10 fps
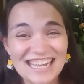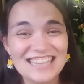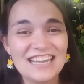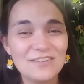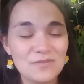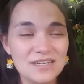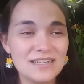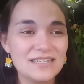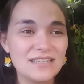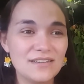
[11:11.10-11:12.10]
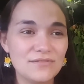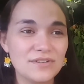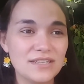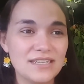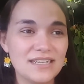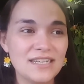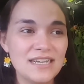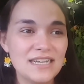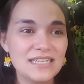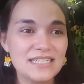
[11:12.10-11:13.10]
that. That was a really
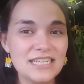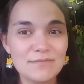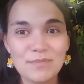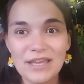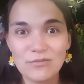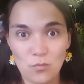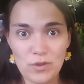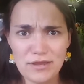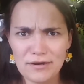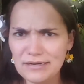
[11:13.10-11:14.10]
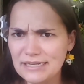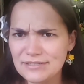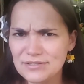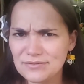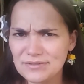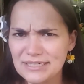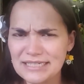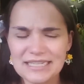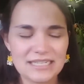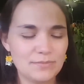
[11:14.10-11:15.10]
deep and weird and surreal
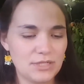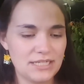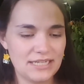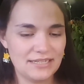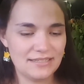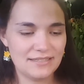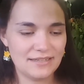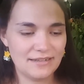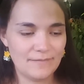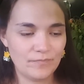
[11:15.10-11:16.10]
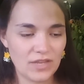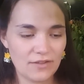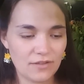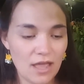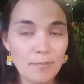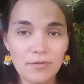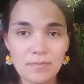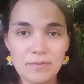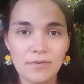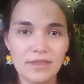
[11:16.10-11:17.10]
experience. Um, a couple
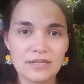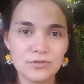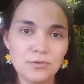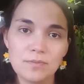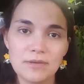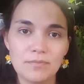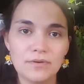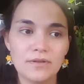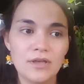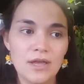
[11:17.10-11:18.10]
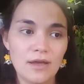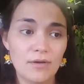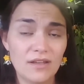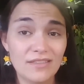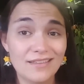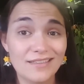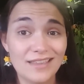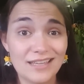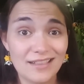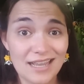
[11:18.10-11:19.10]
people, like two people on the
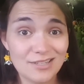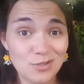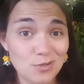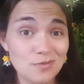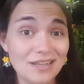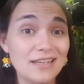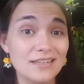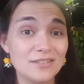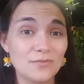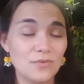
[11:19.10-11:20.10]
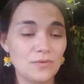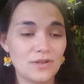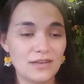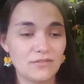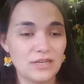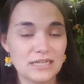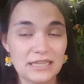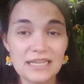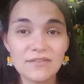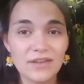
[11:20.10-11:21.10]
like last two days we were getting ready to
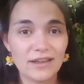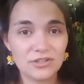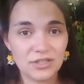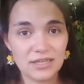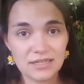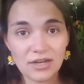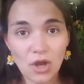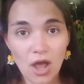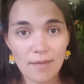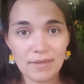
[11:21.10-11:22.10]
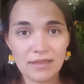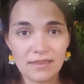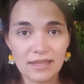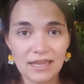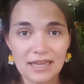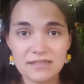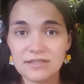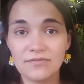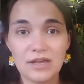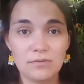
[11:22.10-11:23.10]
leave actually did comment, and they asked
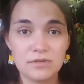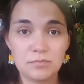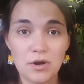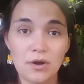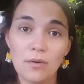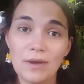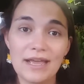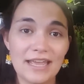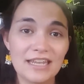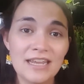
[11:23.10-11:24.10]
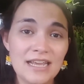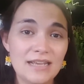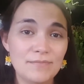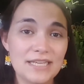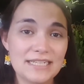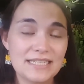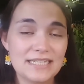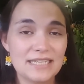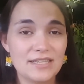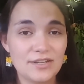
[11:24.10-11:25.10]
if I was part Hawaiian because they
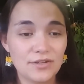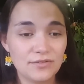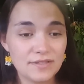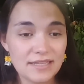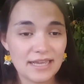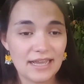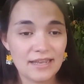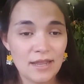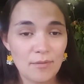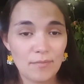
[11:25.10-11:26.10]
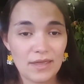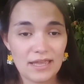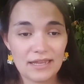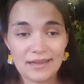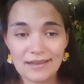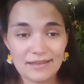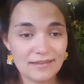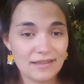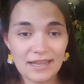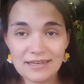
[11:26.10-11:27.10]
said they could see that, but I,
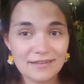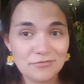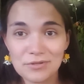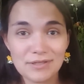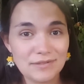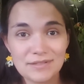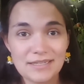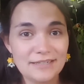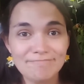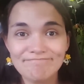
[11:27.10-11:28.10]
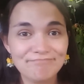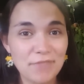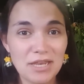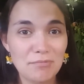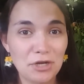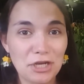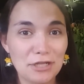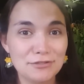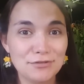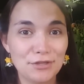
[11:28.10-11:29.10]
I didn't really see anybody
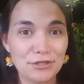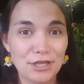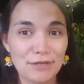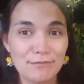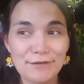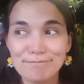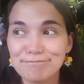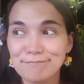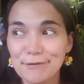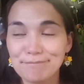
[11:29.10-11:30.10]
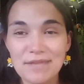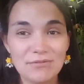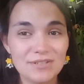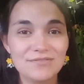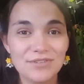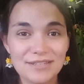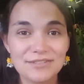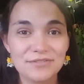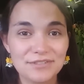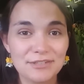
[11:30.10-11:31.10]
else who looked like me. Nope. It was really
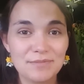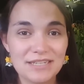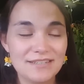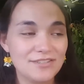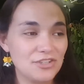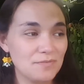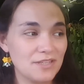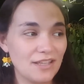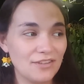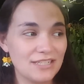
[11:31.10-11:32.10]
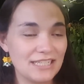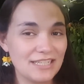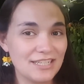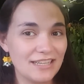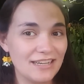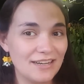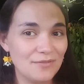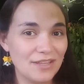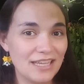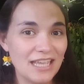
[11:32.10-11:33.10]
surreal because Chips and I looked at each other and
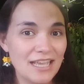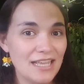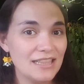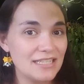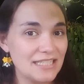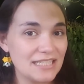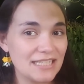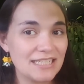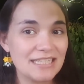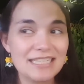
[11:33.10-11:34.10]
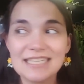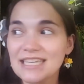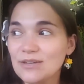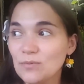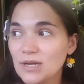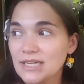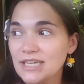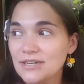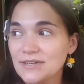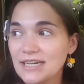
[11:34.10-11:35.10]
we're like, this is literally like
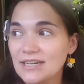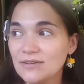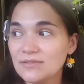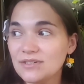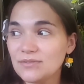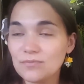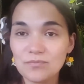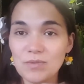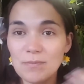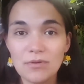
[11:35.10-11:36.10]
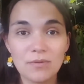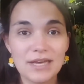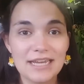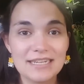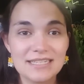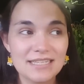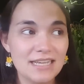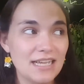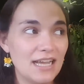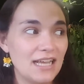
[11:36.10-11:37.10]
walking around, people-wise,
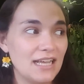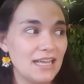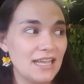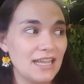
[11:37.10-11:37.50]
uh,